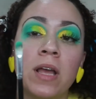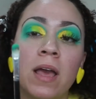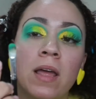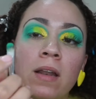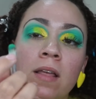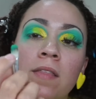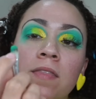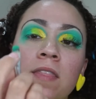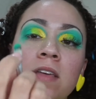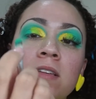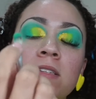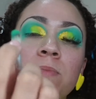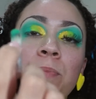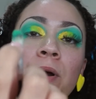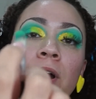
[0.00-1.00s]
and
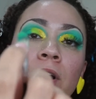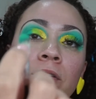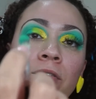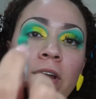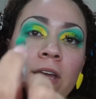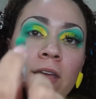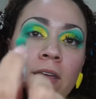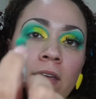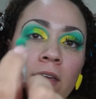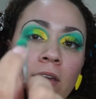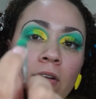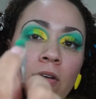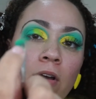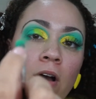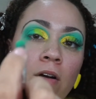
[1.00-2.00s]
this part right
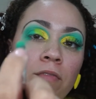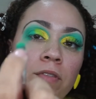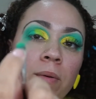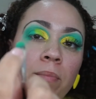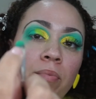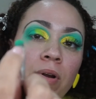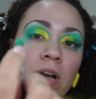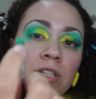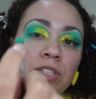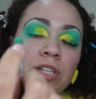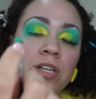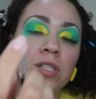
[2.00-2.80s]
here of the brush